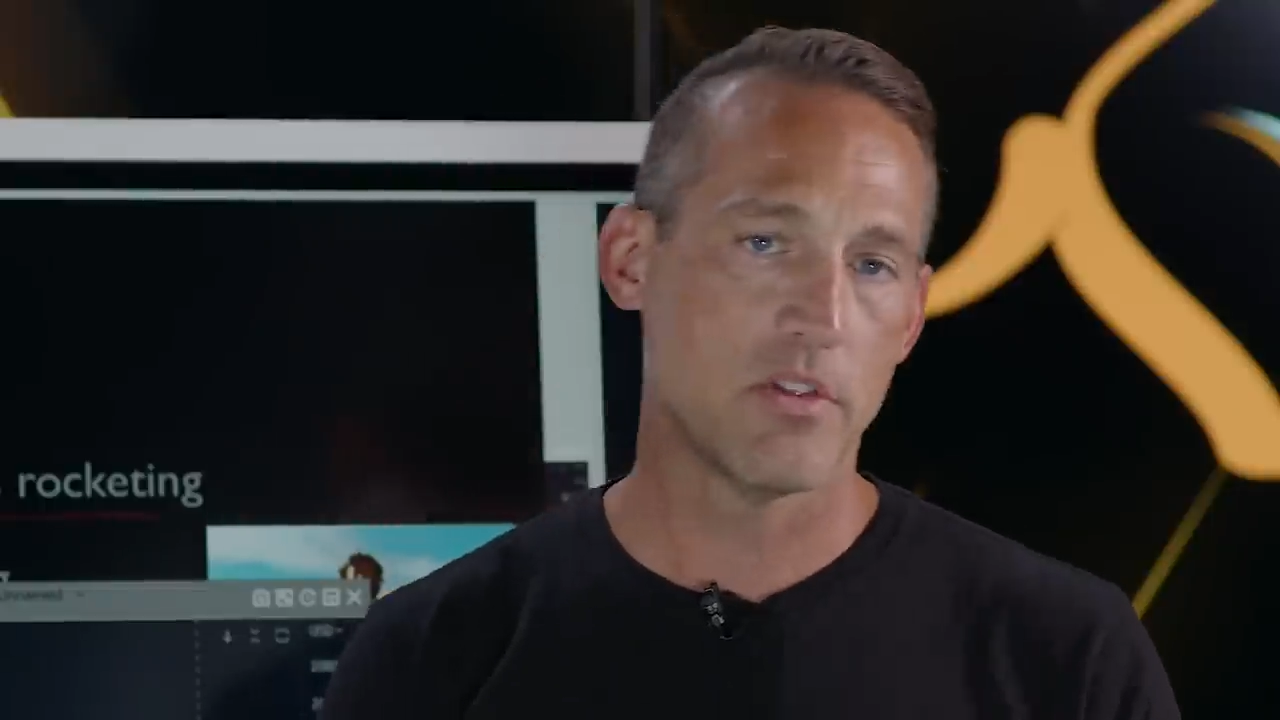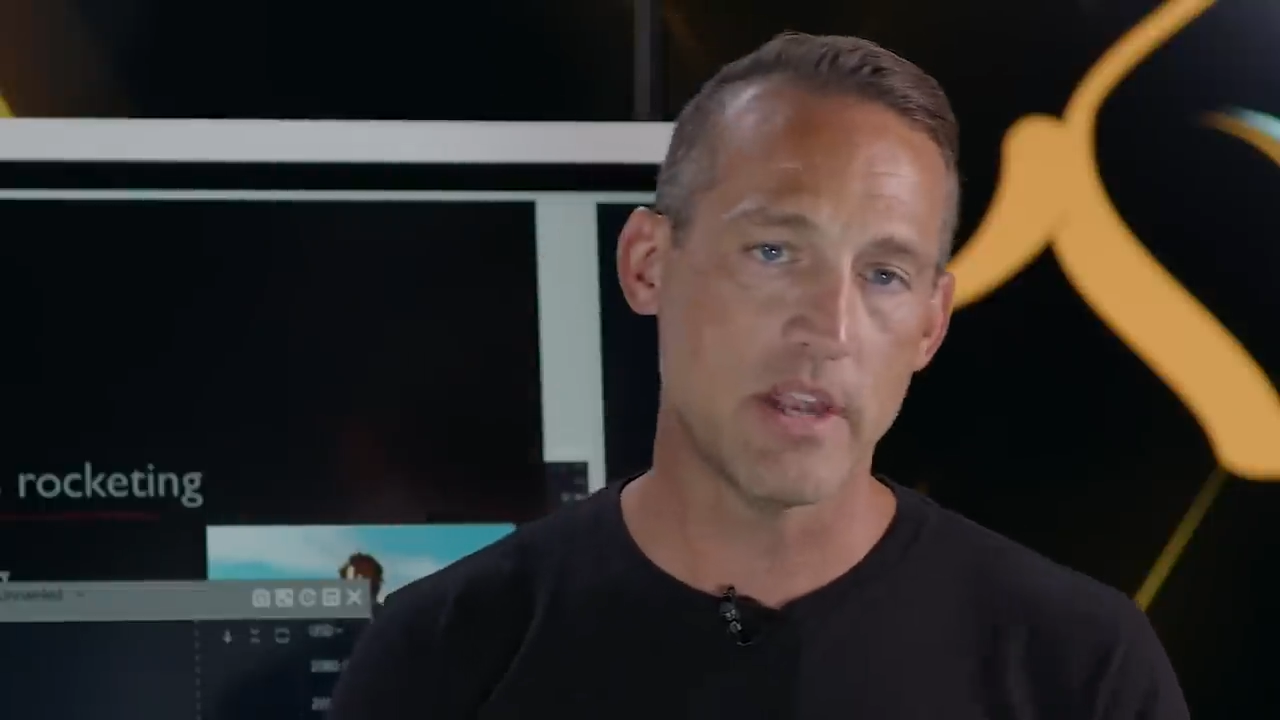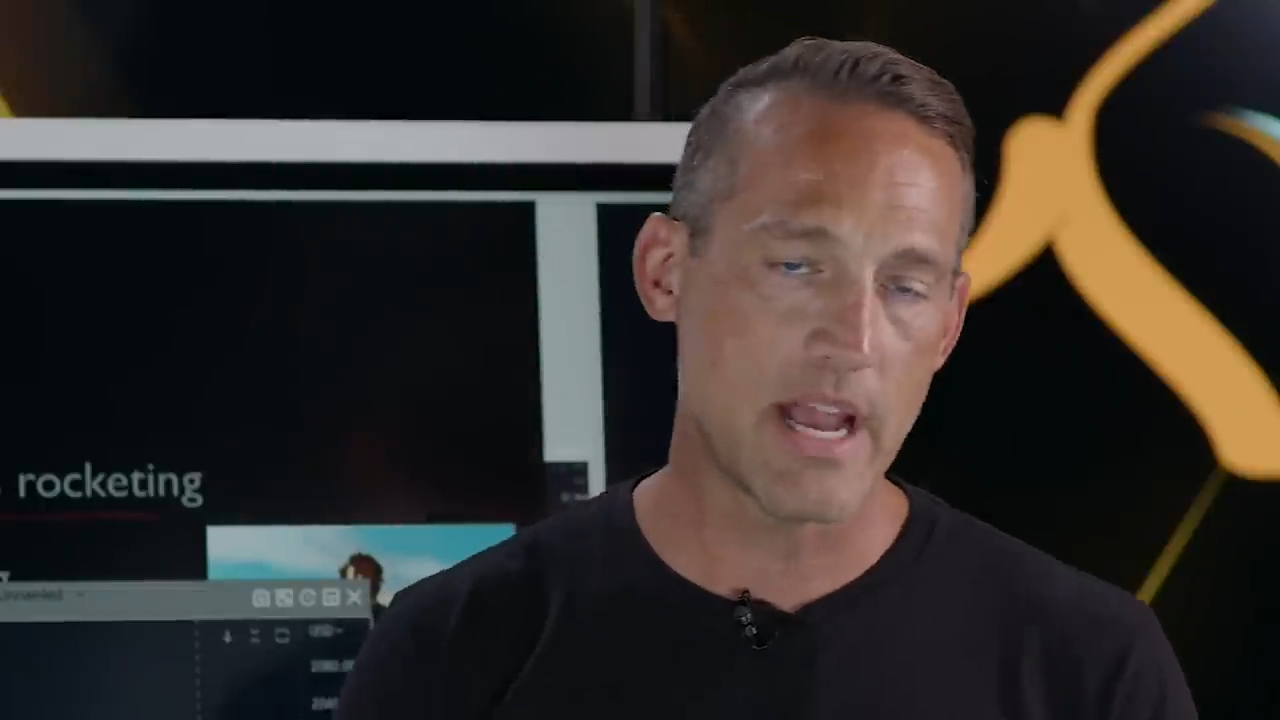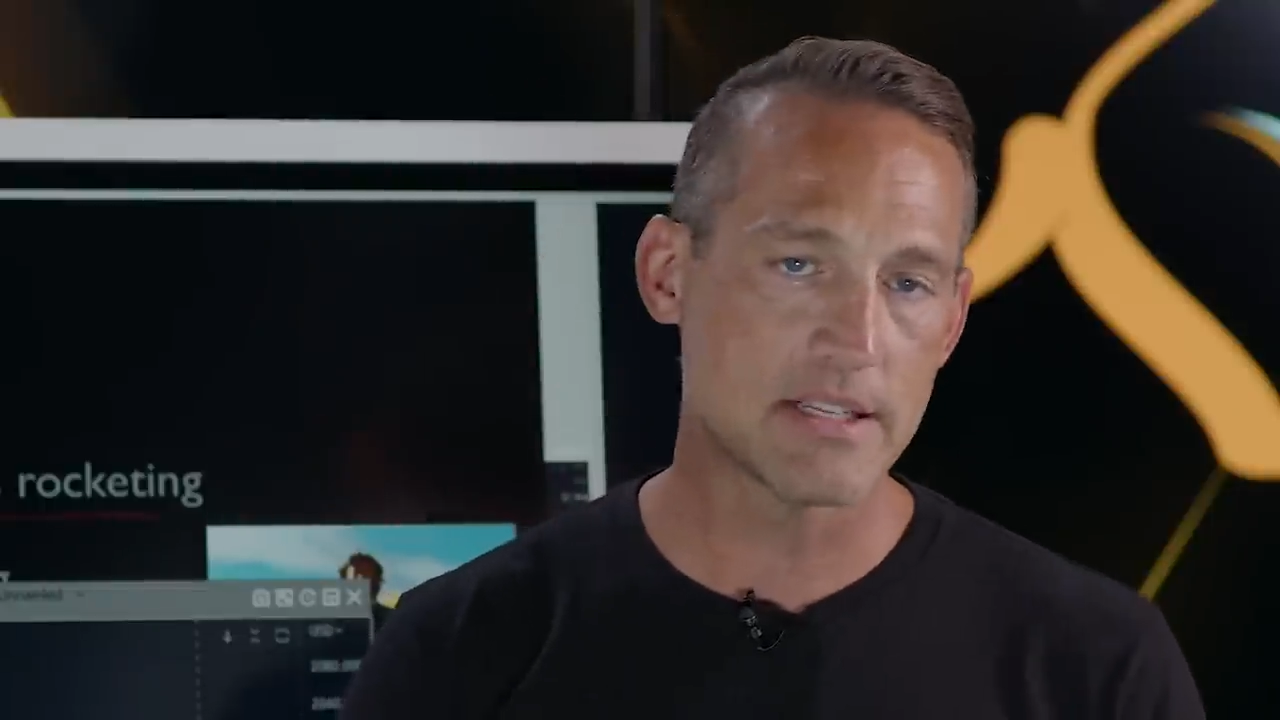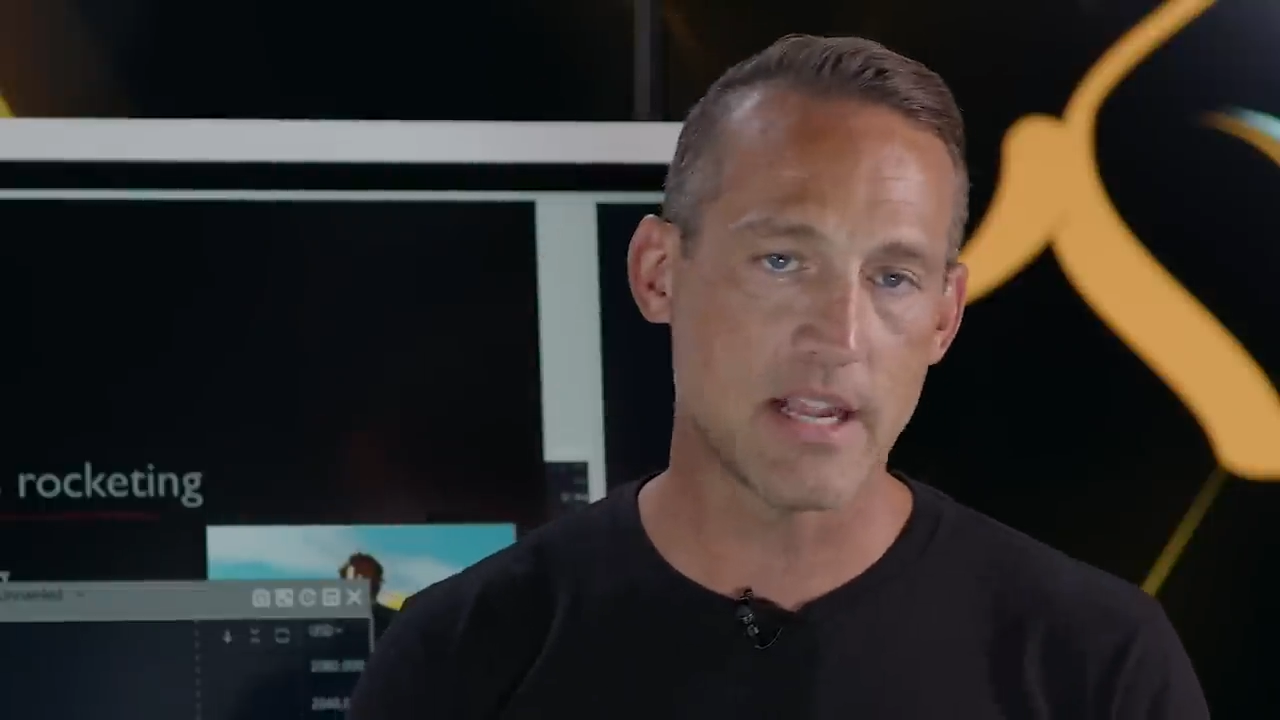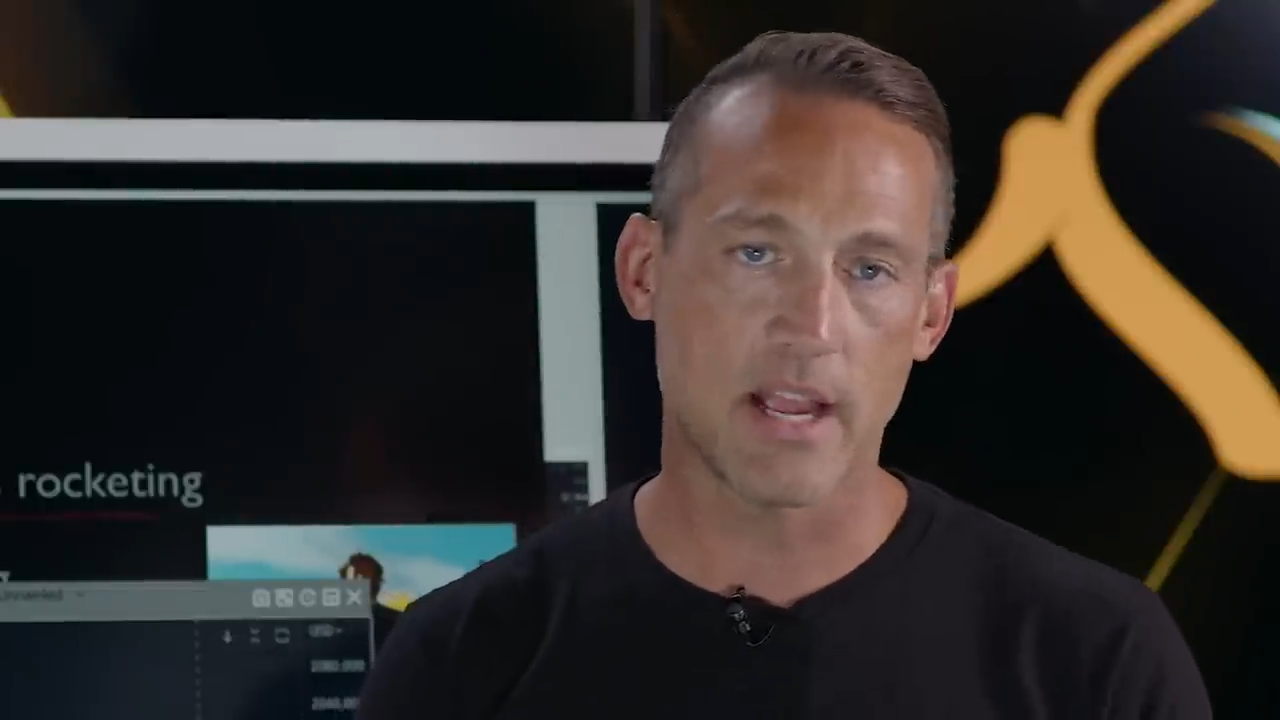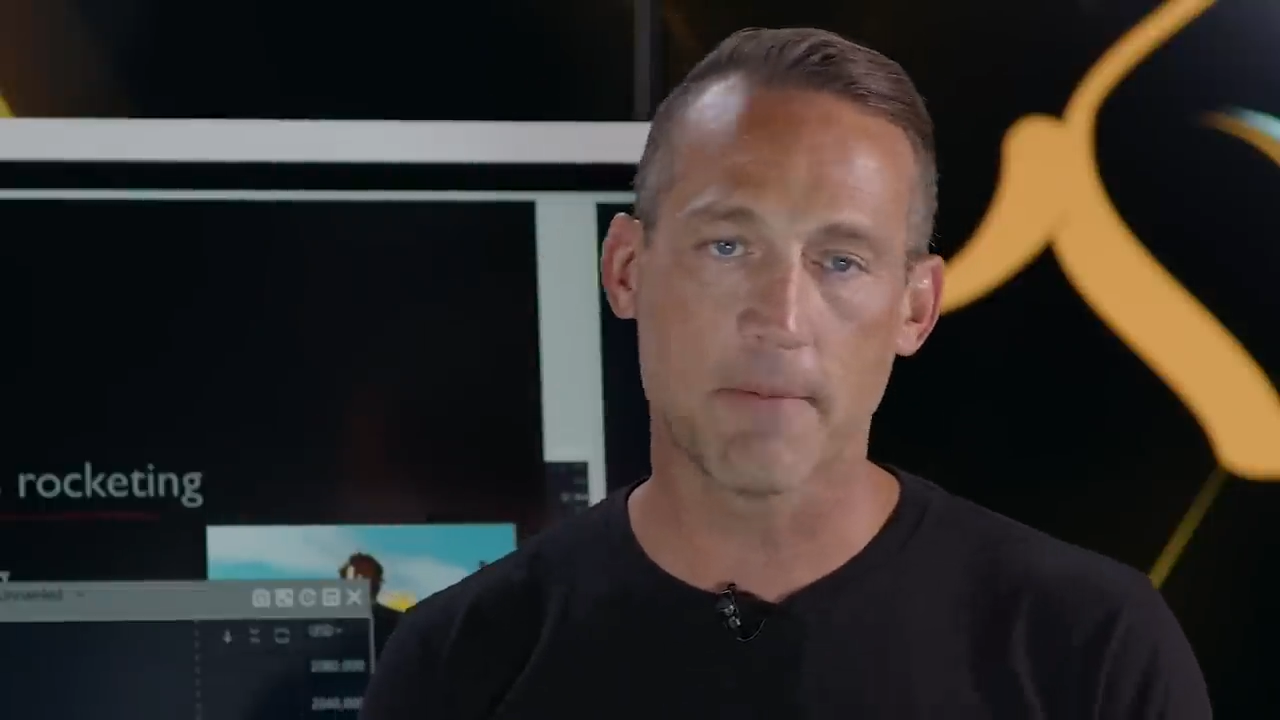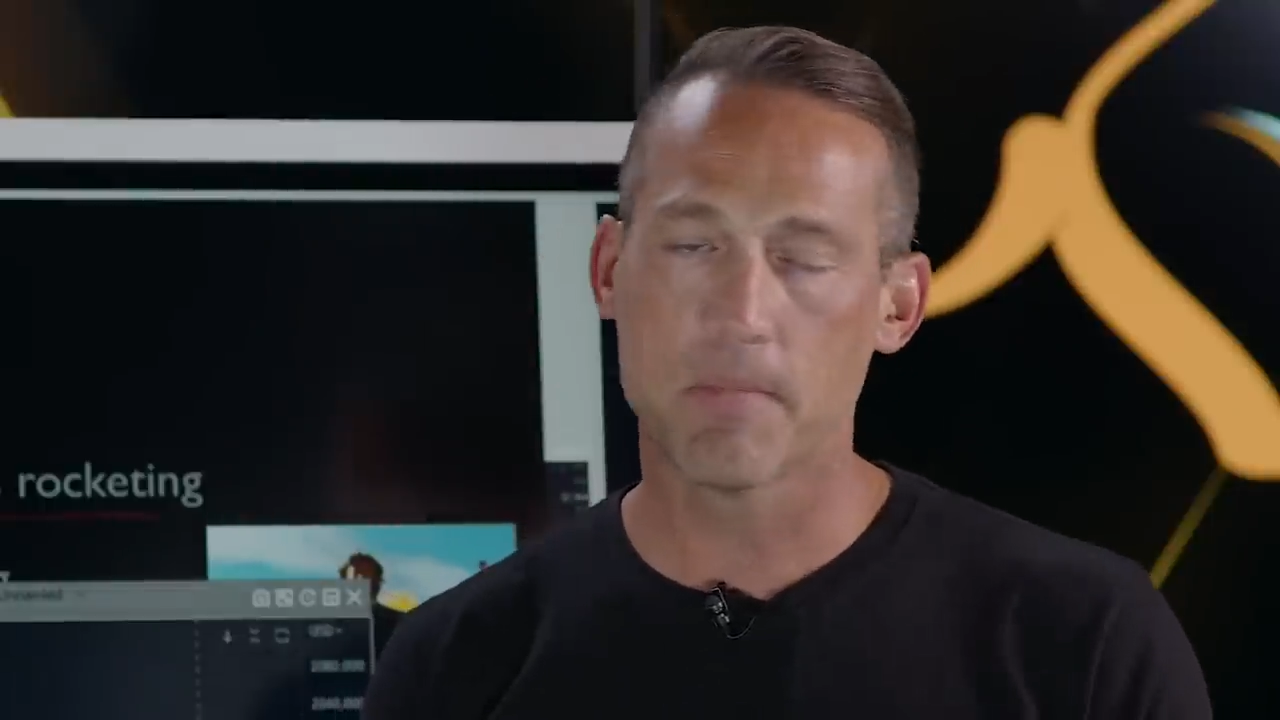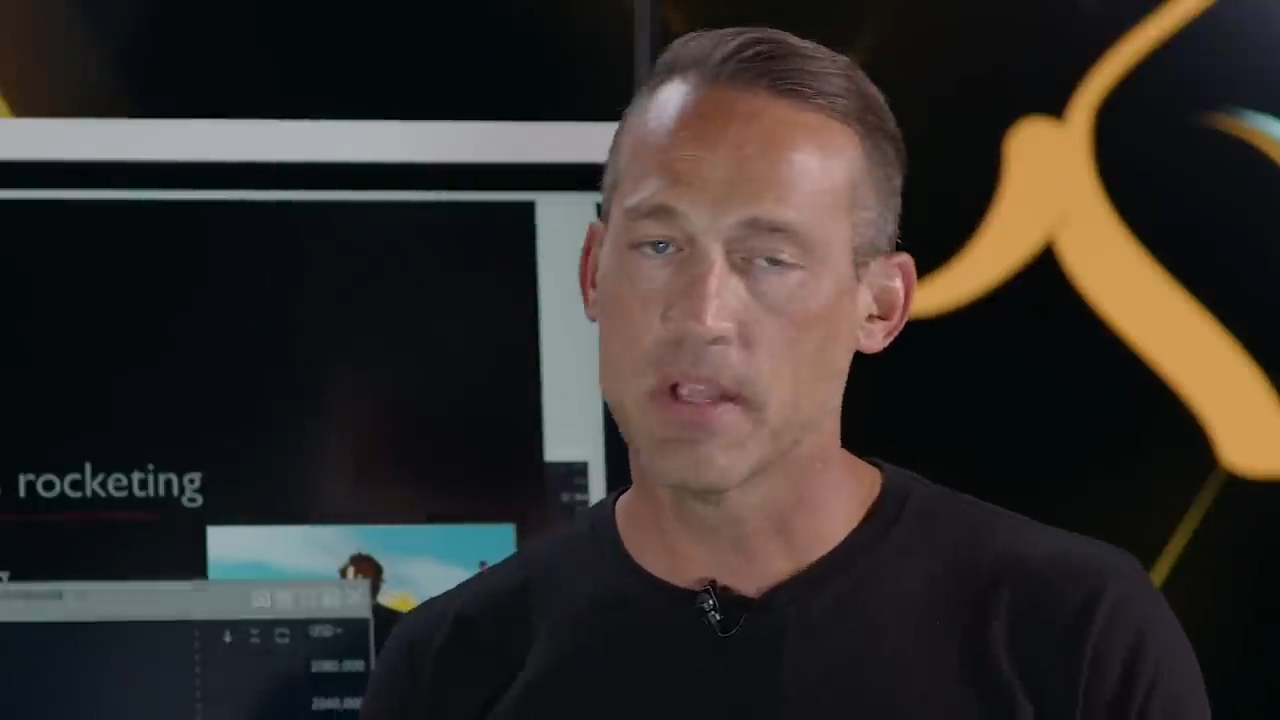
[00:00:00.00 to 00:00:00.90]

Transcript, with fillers: the NASDAQ,